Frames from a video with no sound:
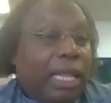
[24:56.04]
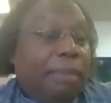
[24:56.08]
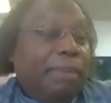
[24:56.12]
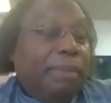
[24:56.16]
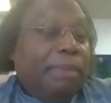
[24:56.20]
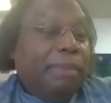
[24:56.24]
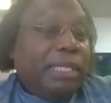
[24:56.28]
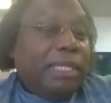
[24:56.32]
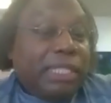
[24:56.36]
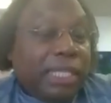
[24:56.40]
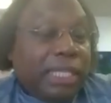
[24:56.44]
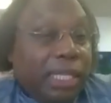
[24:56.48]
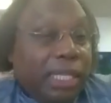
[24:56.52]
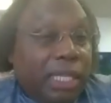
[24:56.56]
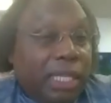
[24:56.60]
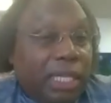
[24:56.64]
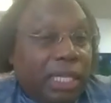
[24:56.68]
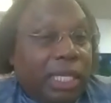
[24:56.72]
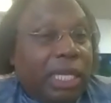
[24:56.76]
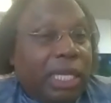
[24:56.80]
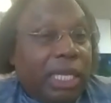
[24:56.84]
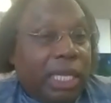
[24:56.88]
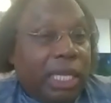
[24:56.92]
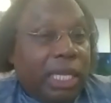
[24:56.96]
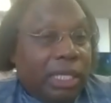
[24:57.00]
Now, let me just say
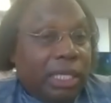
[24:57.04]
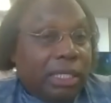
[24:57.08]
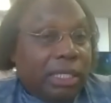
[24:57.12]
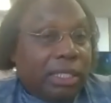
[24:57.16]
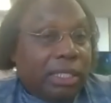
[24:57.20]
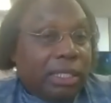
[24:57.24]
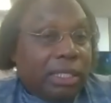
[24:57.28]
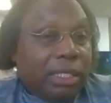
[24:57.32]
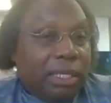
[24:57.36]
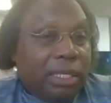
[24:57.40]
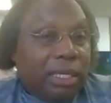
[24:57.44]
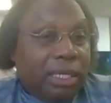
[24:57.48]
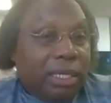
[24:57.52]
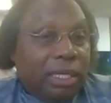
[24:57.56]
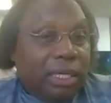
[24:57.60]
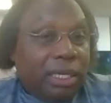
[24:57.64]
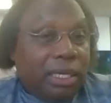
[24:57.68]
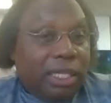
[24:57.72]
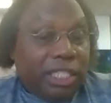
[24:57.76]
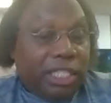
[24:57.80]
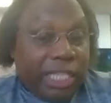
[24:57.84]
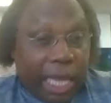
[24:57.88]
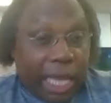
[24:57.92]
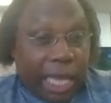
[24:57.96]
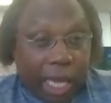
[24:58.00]
that it is
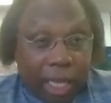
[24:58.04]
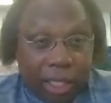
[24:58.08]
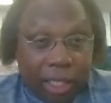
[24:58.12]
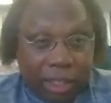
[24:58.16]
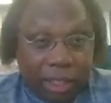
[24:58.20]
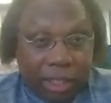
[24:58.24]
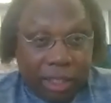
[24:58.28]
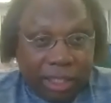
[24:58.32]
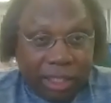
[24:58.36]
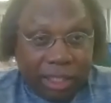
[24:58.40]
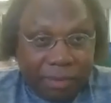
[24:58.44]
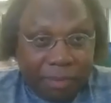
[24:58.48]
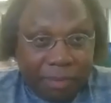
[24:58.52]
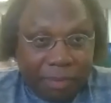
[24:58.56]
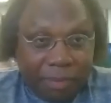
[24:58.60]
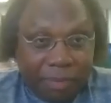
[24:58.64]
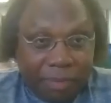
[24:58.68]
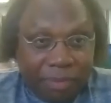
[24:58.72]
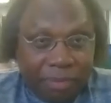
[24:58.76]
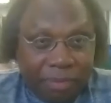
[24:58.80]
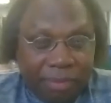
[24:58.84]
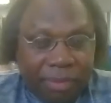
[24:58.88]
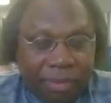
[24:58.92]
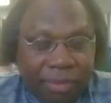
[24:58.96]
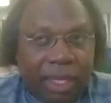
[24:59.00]
a challenge.
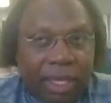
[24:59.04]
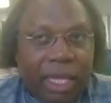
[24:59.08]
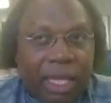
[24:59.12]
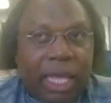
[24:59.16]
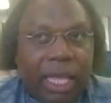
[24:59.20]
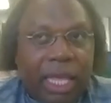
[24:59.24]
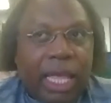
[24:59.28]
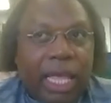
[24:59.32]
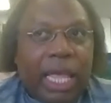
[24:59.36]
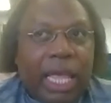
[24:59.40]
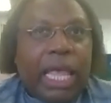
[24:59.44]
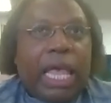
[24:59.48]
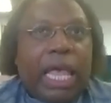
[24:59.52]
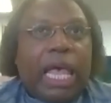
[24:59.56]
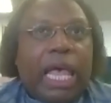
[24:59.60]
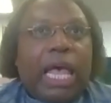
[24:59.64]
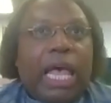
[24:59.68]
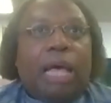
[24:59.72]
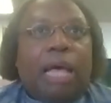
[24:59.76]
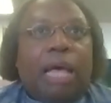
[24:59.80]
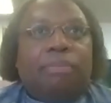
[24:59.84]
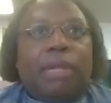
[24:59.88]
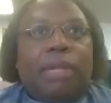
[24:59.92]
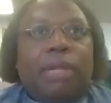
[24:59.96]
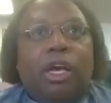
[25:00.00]

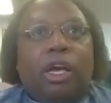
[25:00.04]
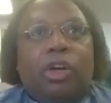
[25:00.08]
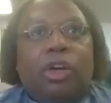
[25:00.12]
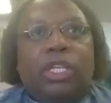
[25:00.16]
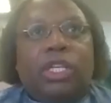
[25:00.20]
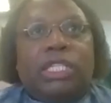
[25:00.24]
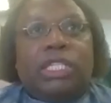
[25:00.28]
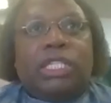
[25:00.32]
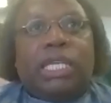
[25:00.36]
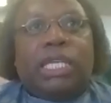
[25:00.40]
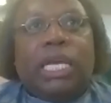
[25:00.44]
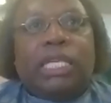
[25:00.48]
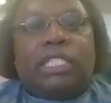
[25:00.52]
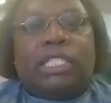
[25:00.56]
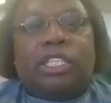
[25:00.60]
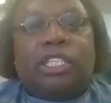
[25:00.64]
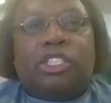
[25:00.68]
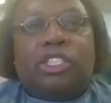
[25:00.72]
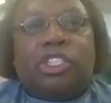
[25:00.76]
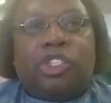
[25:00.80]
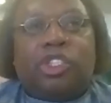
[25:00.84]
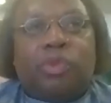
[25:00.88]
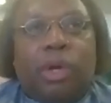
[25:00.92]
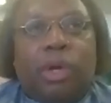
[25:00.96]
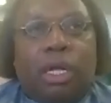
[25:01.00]
I'm not going to say
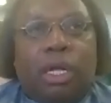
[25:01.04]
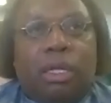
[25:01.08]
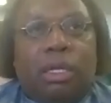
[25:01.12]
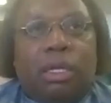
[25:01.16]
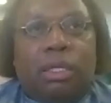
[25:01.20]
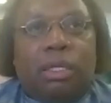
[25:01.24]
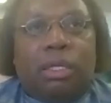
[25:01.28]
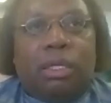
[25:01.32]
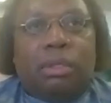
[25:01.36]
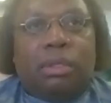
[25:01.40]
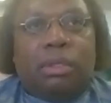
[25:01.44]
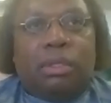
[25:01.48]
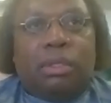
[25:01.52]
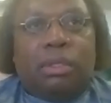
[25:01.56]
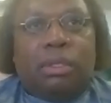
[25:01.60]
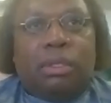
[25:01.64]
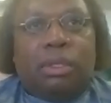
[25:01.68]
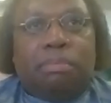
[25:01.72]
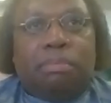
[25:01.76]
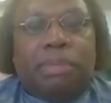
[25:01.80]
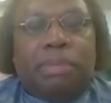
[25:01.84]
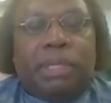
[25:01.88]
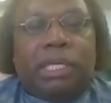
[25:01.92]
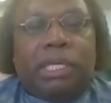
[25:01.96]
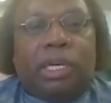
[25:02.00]
it's a struggle
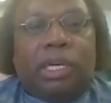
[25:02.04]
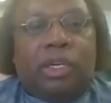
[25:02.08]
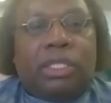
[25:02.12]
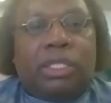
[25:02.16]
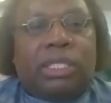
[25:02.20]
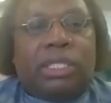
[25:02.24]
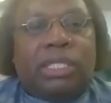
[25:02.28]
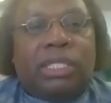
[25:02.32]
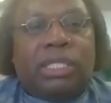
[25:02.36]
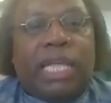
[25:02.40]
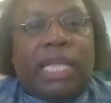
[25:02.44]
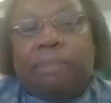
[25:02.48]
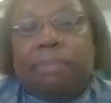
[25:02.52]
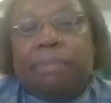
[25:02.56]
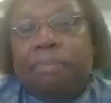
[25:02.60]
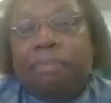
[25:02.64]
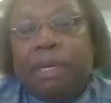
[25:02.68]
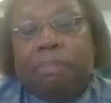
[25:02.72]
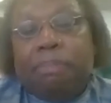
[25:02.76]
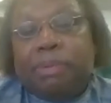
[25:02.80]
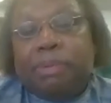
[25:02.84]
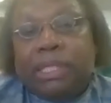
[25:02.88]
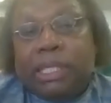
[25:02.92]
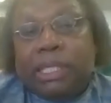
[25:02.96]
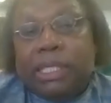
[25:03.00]
because that can
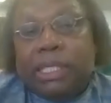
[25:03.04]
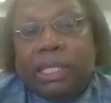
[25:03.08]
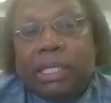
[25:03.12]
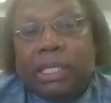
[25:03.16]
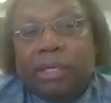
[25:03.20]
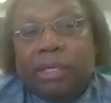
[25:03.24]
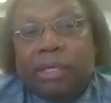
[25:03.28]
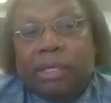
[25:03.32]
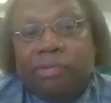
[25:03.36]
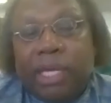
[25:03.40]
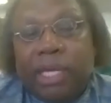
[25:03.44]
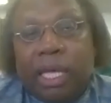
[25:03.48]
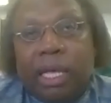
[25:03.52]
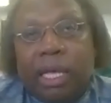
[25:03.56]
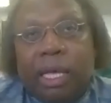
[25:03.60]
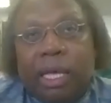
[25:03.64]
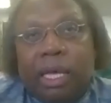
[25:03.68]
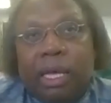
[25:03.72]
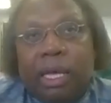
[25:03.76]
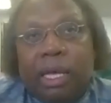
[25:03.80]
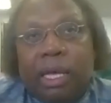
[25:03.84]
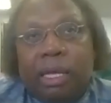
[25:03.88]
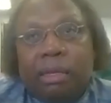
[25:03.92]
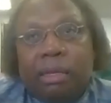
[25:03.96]
be perceived